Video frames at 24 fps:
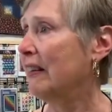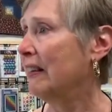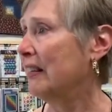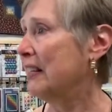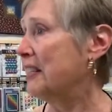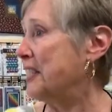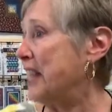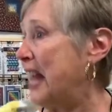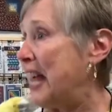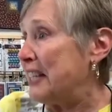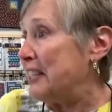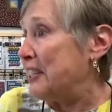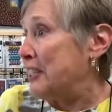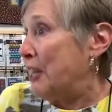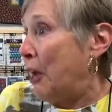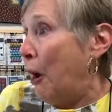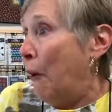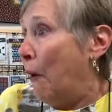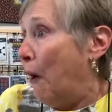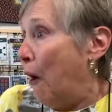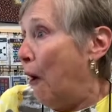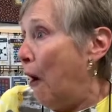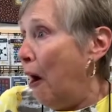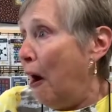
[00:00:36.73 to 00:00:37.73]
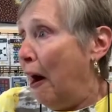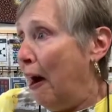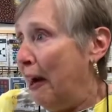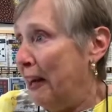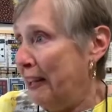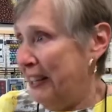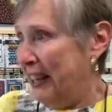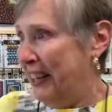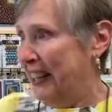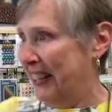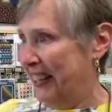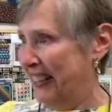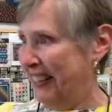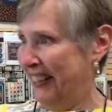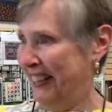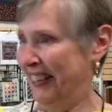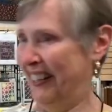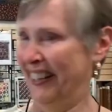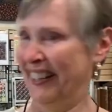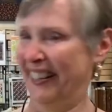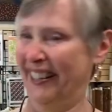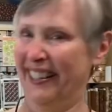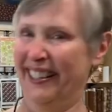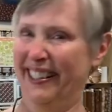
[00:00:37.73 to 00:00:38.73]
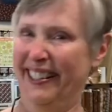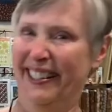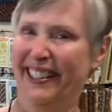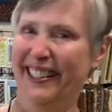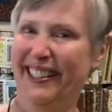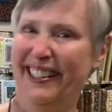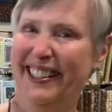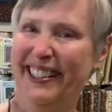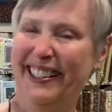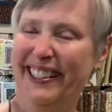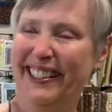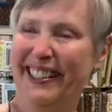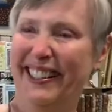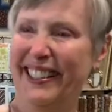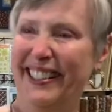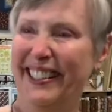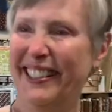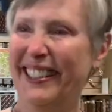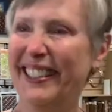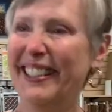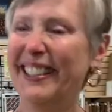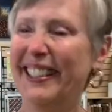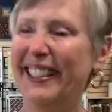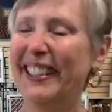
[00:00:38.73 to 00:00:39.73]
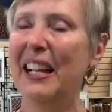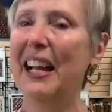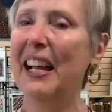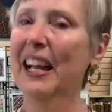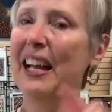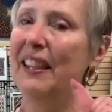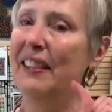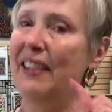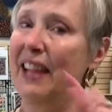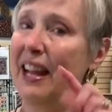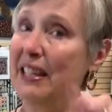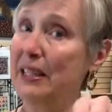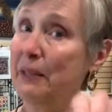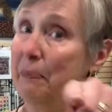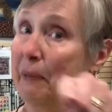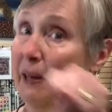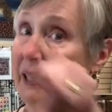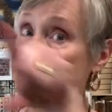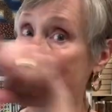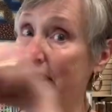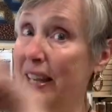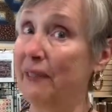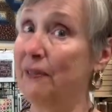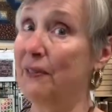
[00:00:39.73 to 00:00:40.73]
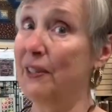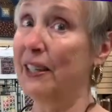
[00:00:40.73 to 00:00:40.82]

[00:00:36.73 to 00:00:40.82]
That's so odd. That's my safety